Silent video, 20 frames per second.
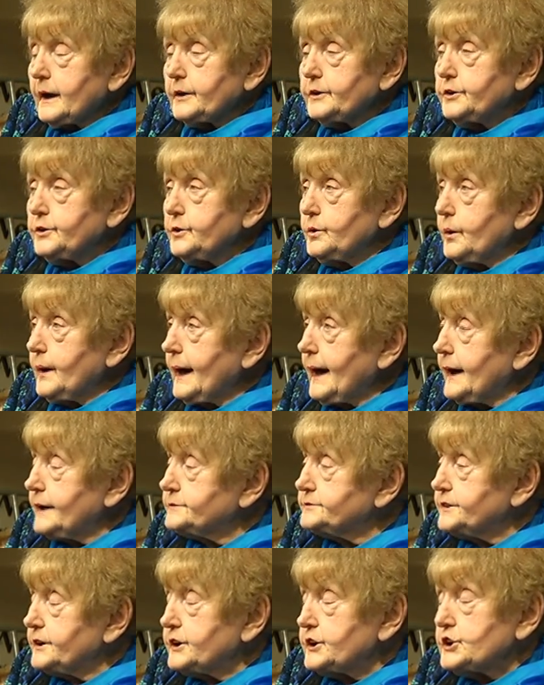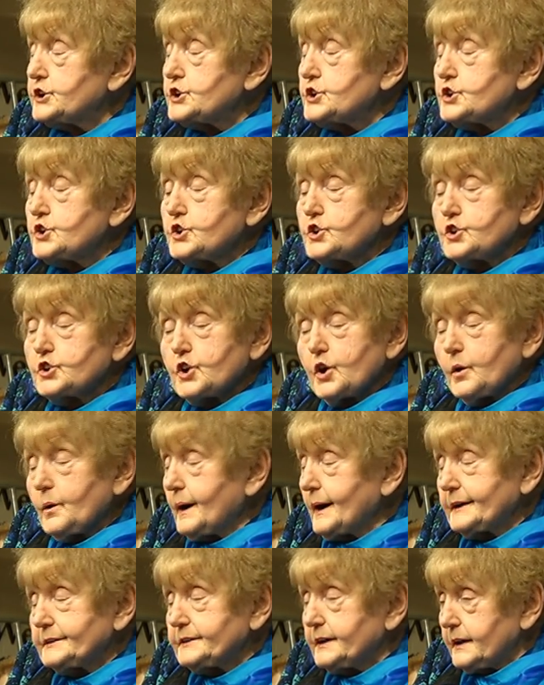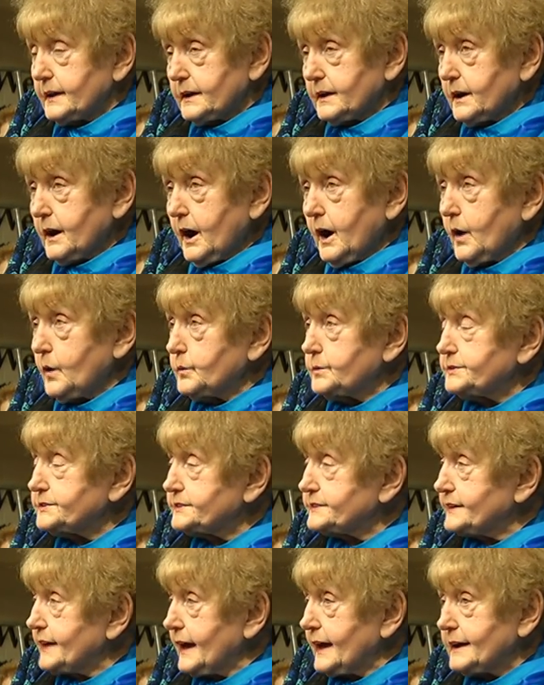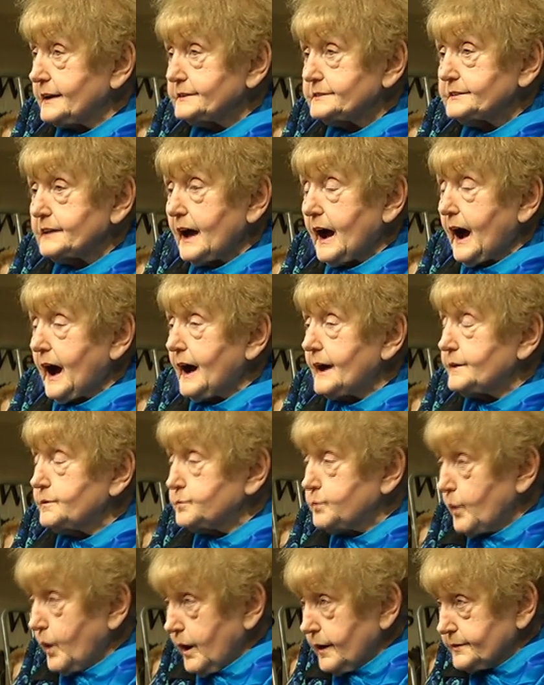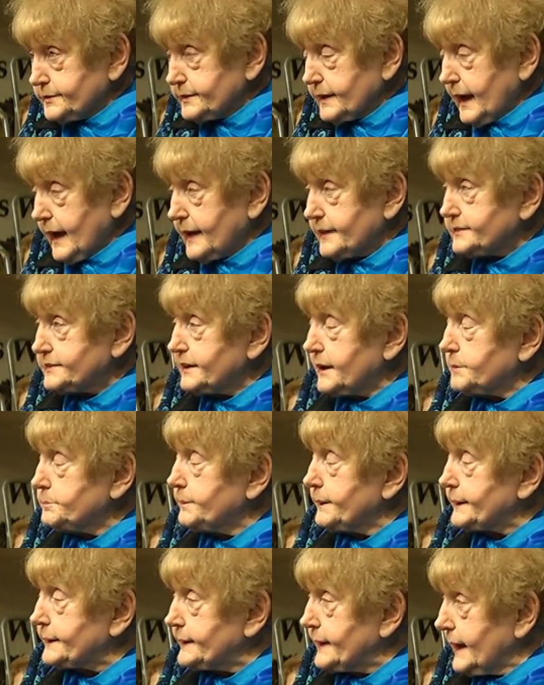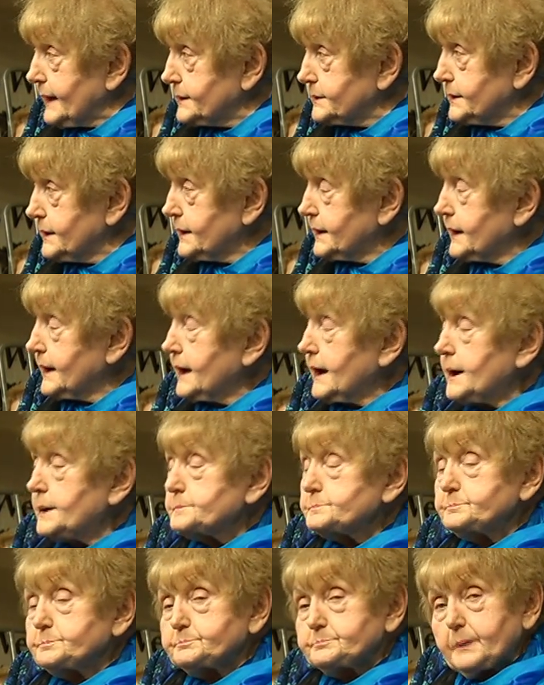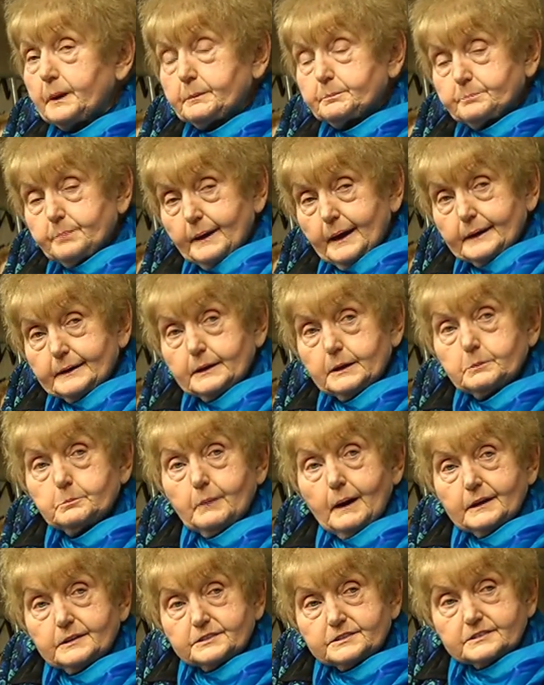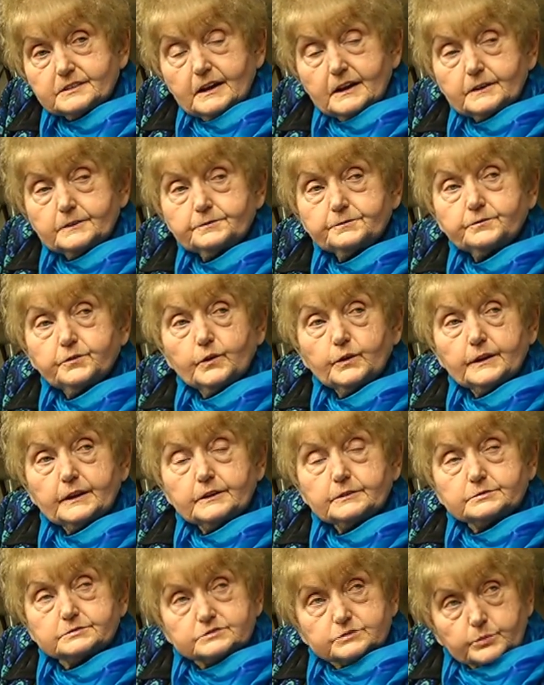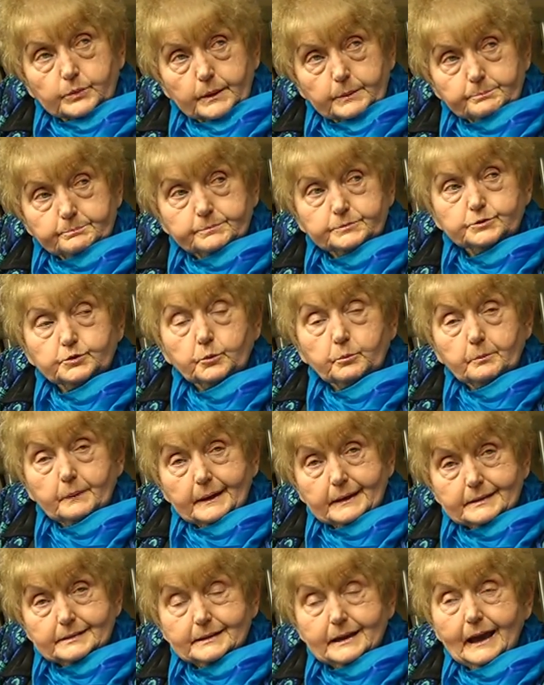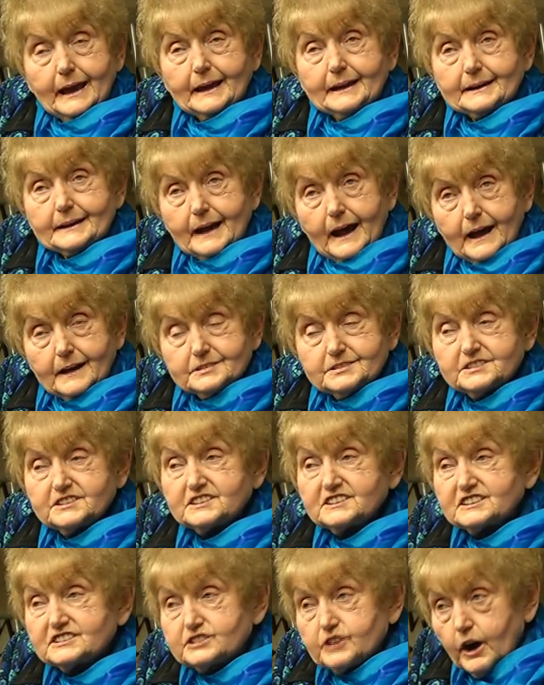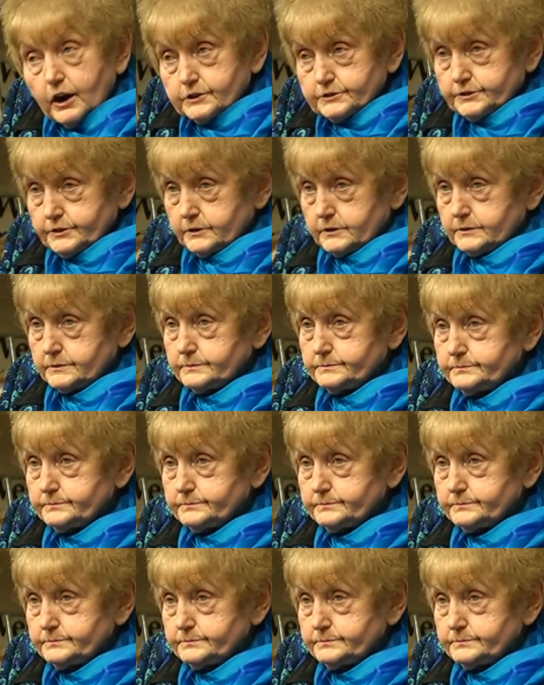You have no idea how scared I was as I began preparing myself for a trip to meet a Nazi doctor.